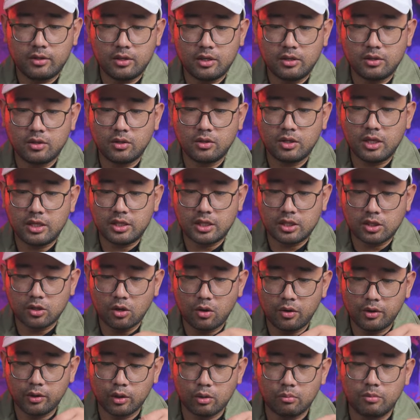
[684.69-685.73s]
so this is
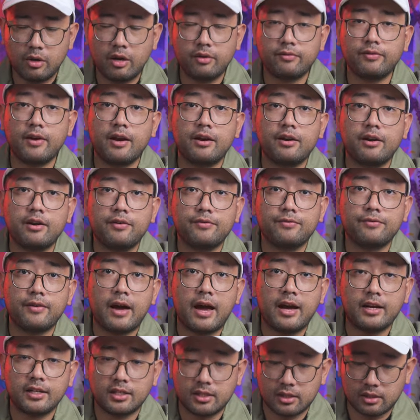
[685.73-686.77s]
going to be a very
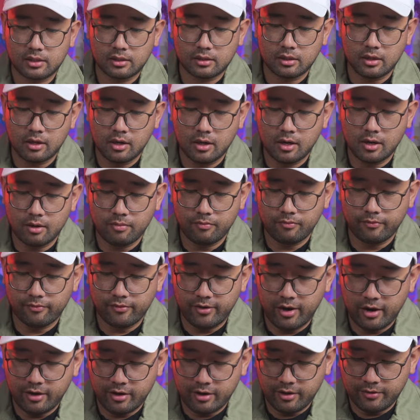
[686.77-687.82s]
fast
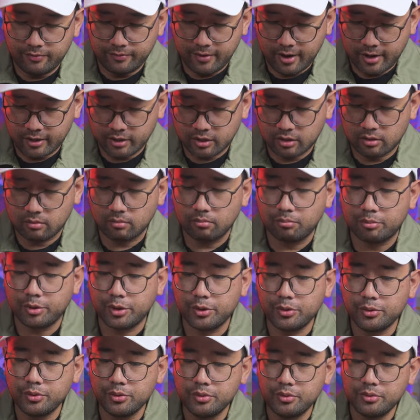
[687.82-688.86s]

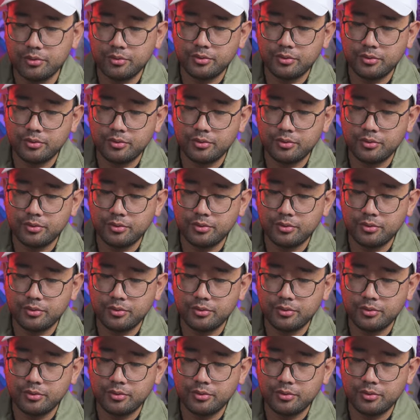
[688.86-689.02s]
brew.